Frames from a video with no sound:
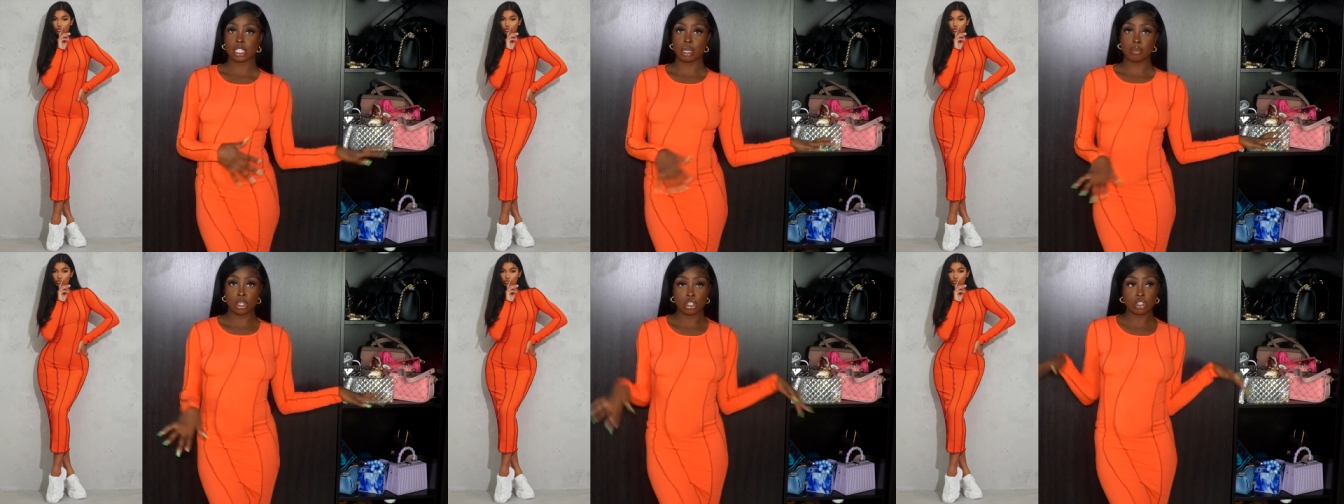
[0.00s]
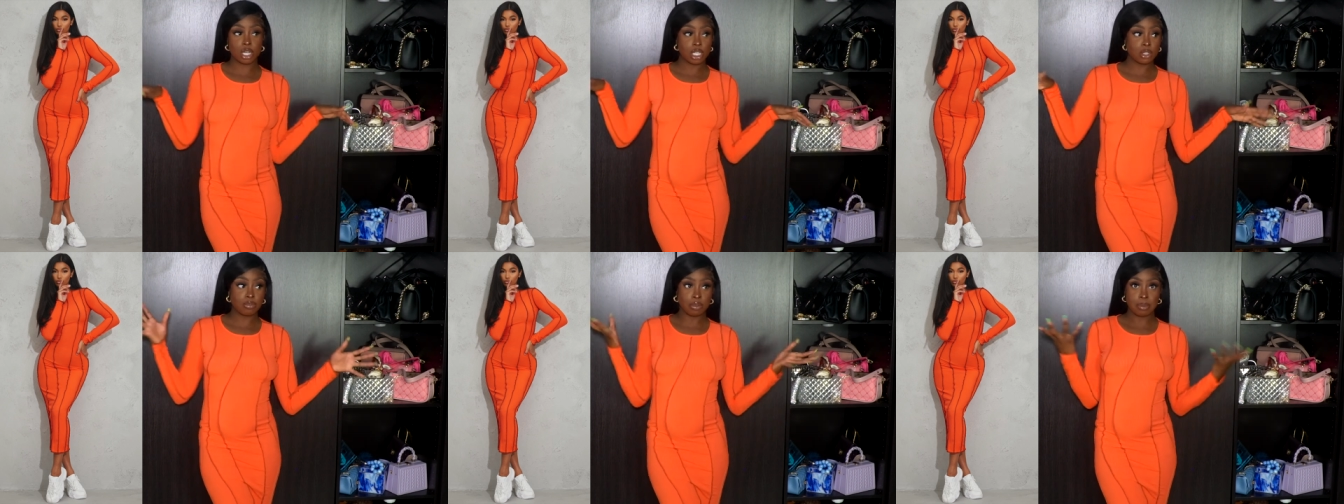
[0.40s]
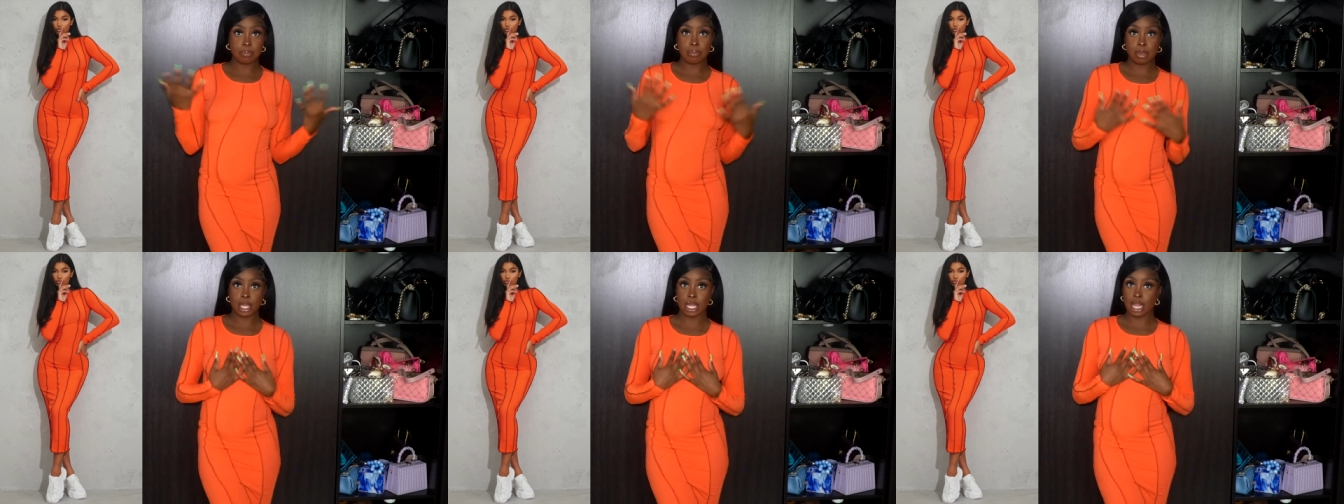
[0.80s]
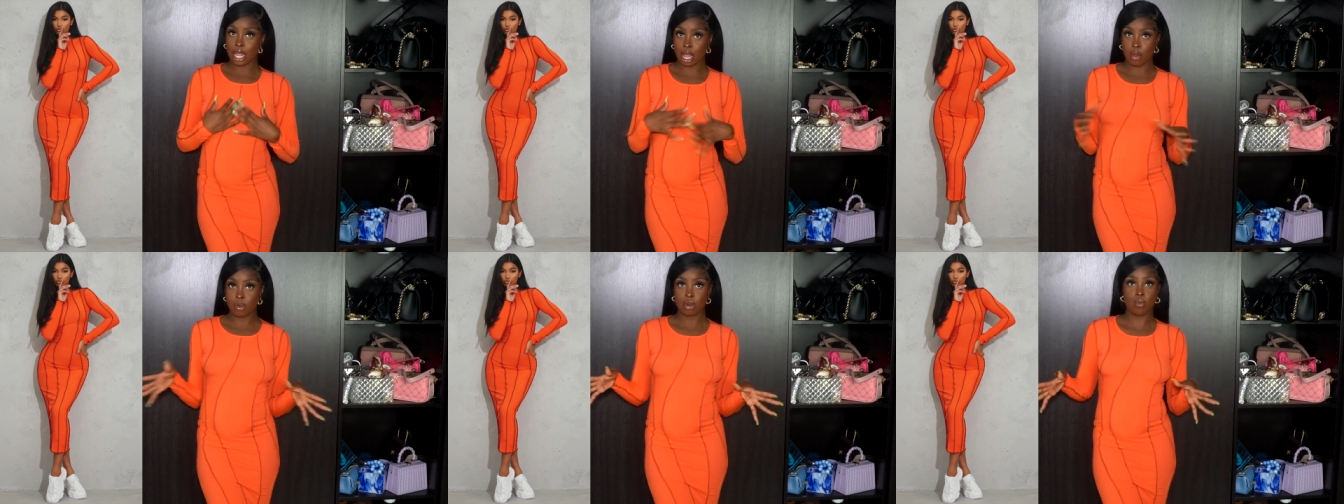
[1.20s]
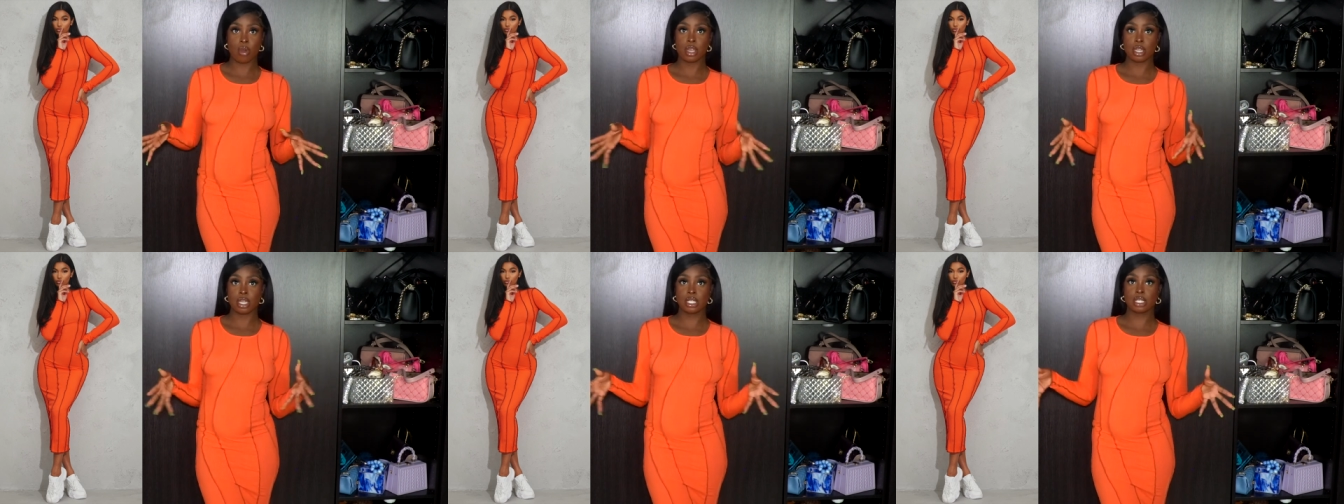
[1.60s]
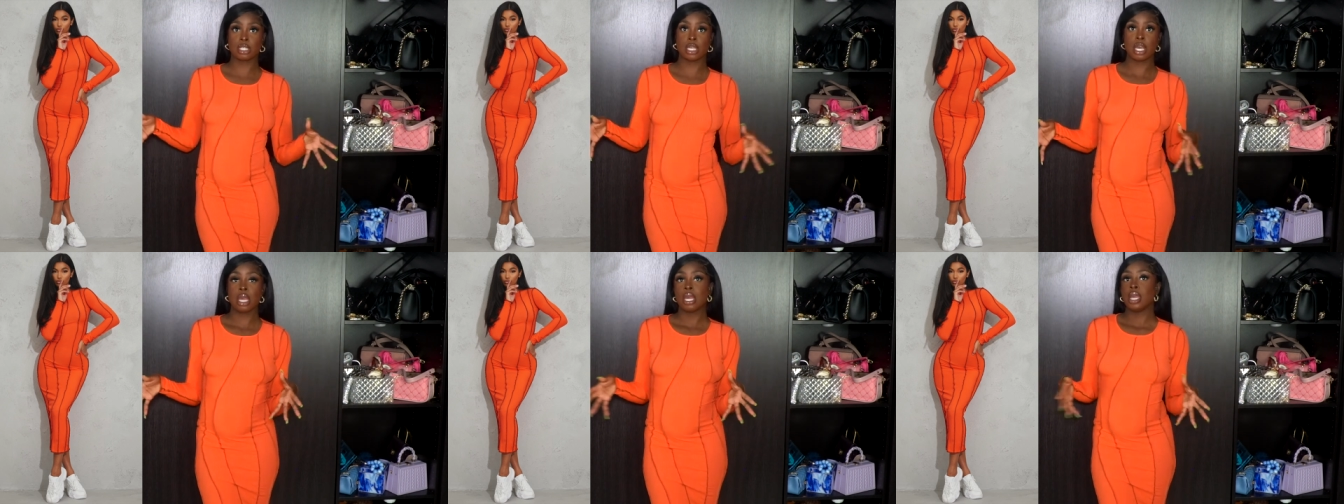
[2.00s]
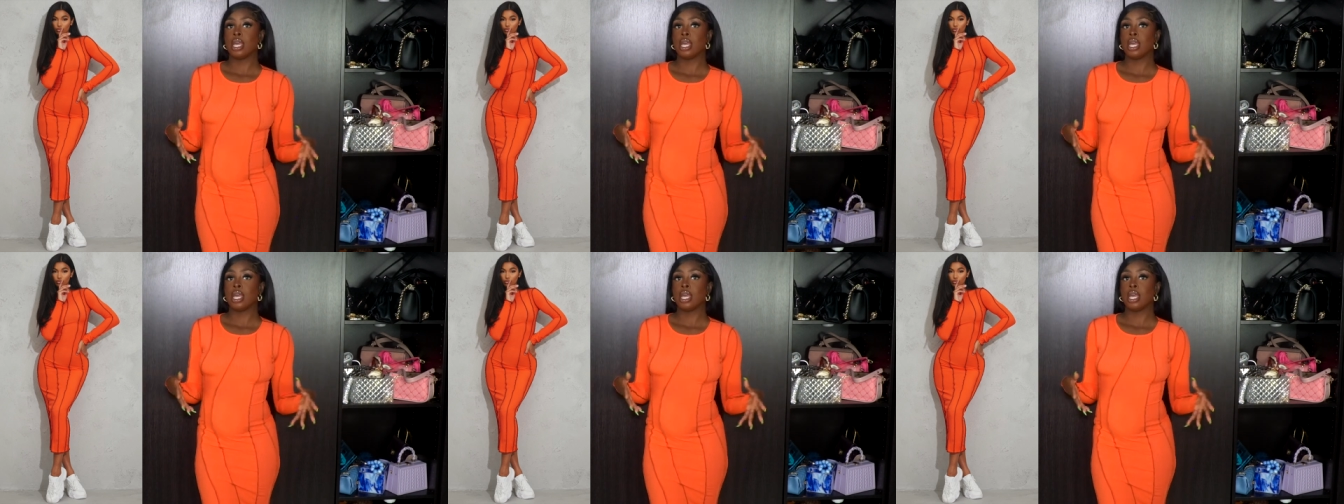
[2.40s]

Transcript: summer dress for me. Like I wouldn't wear this